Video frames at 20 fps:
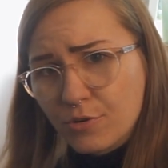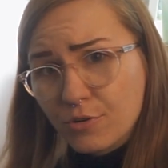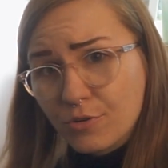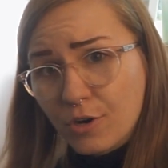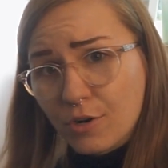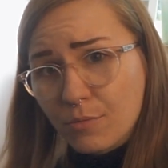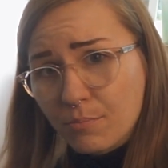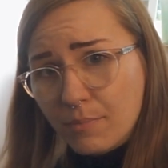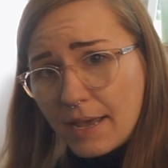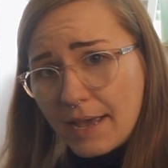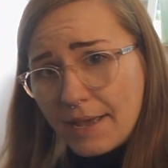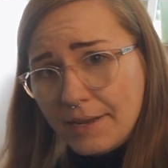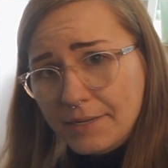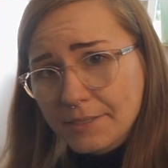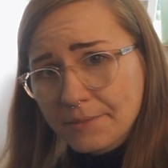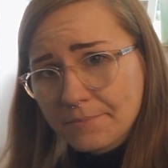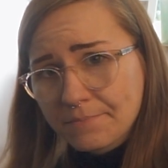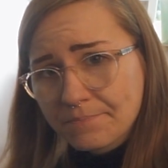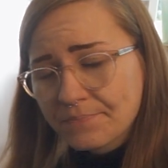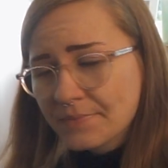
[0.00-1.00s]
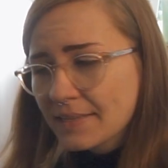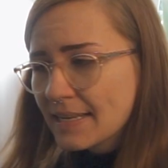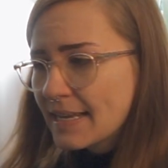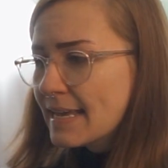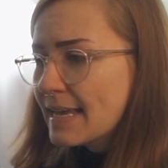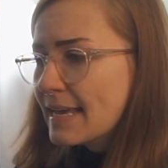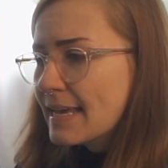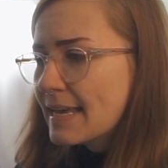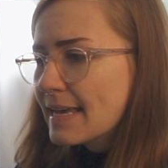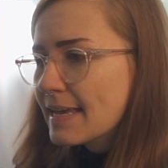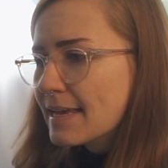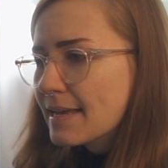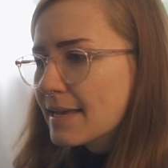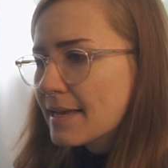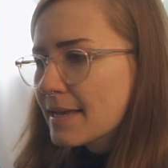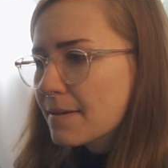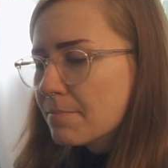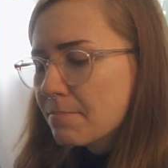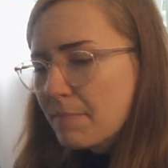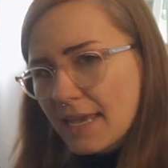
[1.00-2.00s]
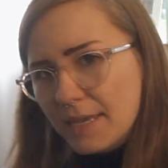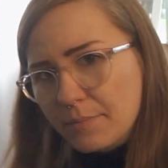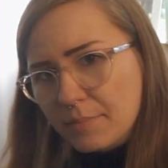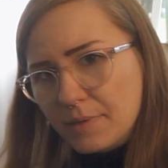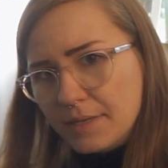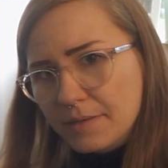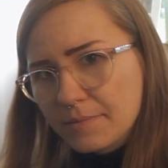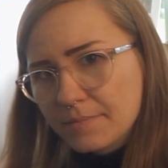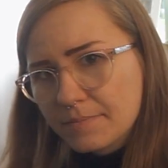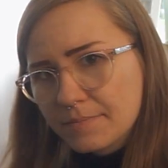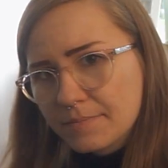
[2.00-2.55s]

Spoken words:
gone bad? Maybe.